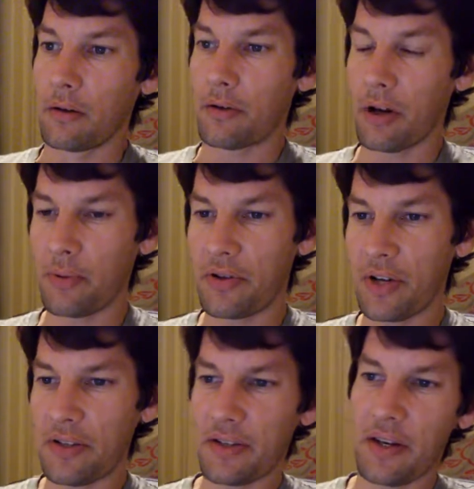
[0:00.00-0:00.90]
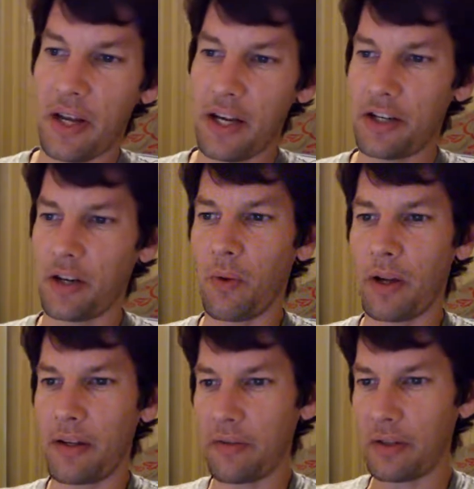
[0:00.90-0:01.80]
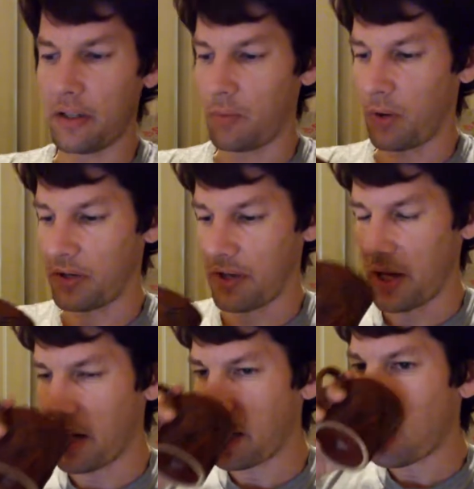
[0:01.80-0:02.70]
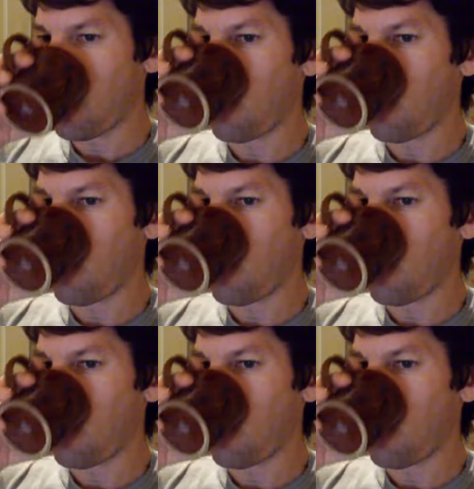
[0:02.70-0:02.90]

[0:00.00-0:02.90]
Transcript: Trump addresses the nation. Well, I definitely need to watch that.